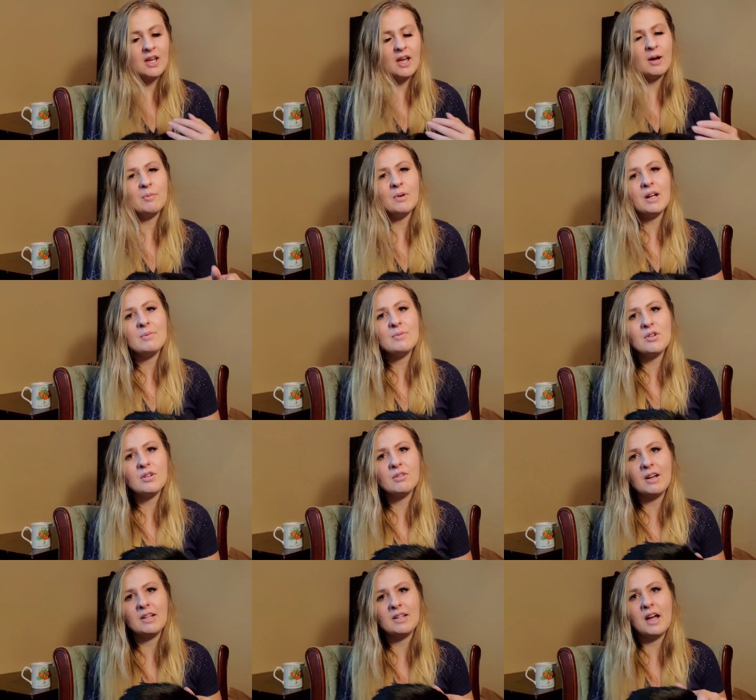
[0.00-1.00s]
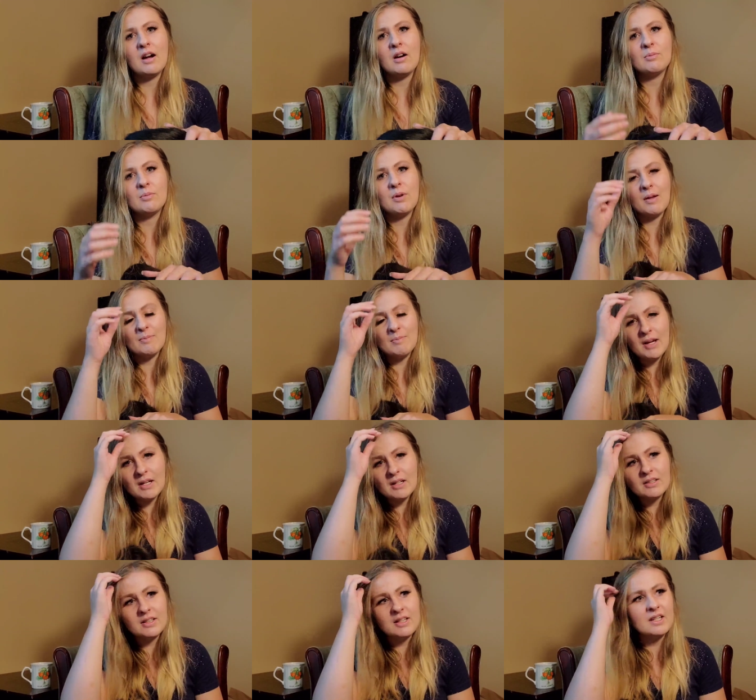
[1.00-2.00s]
And what I'm doing right now
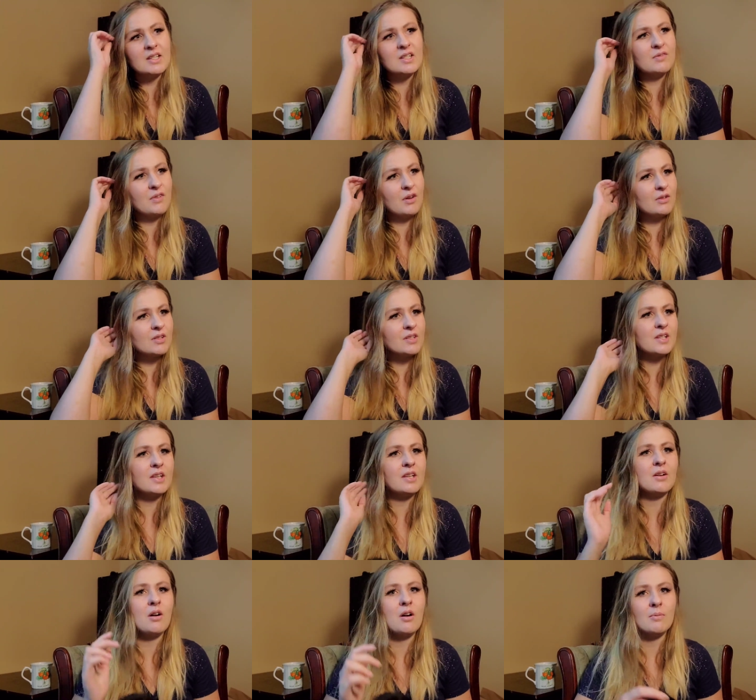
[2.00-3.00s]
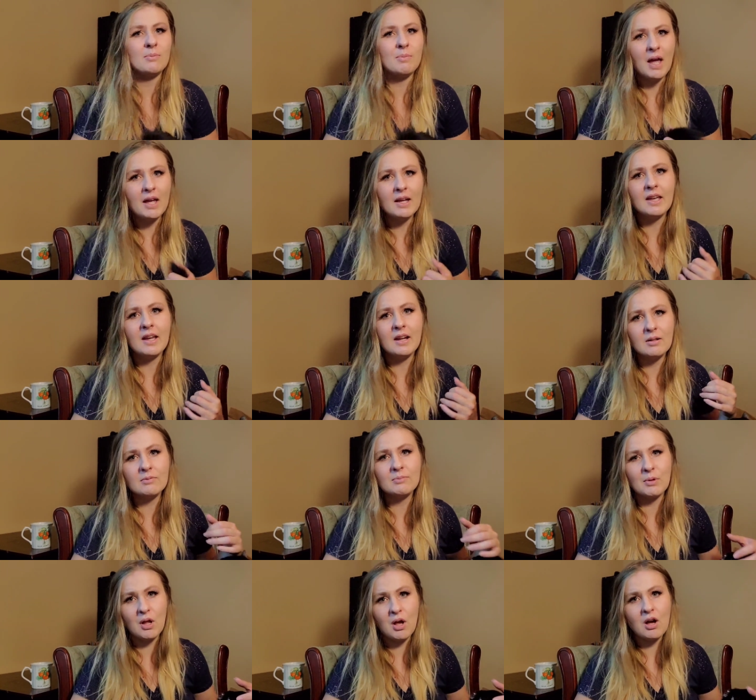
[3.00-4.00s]
primarily is focusing on pet care
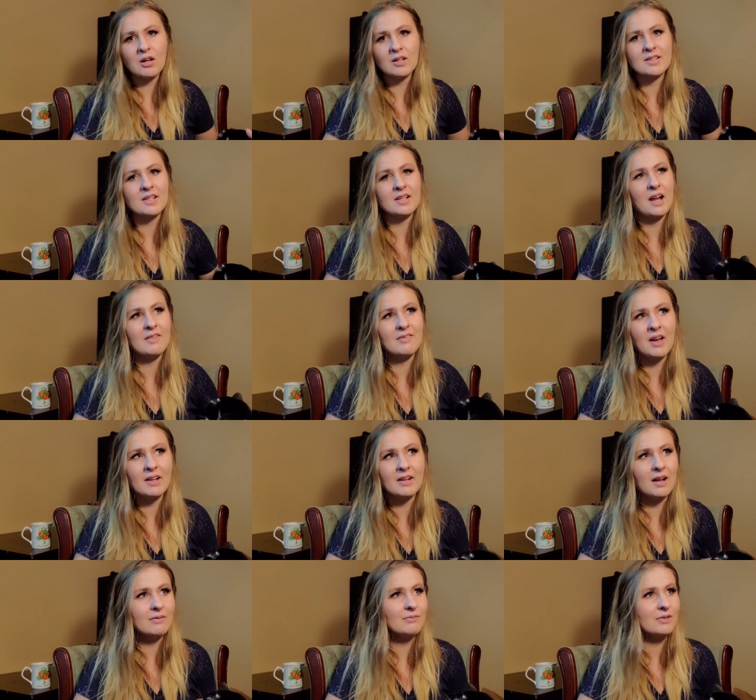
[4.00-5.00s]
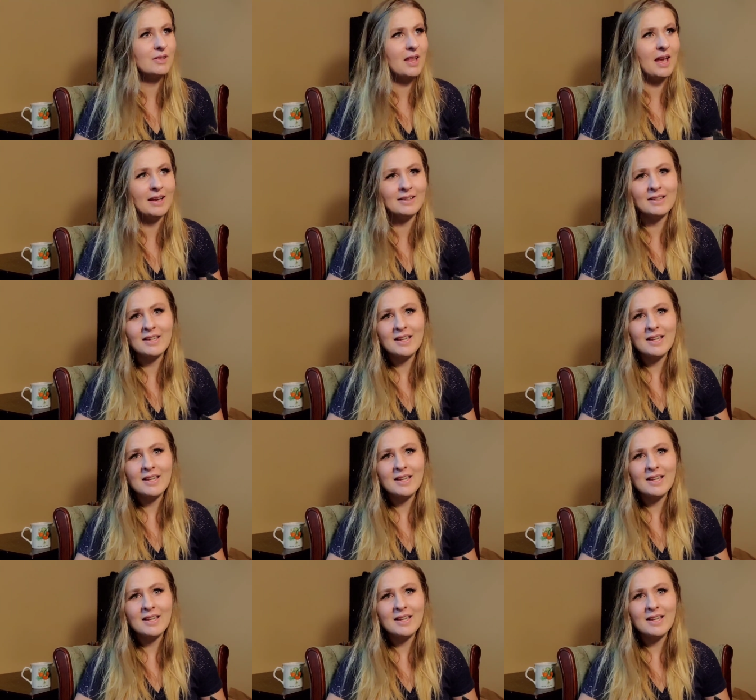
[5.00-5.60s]
blogs that I've had up for like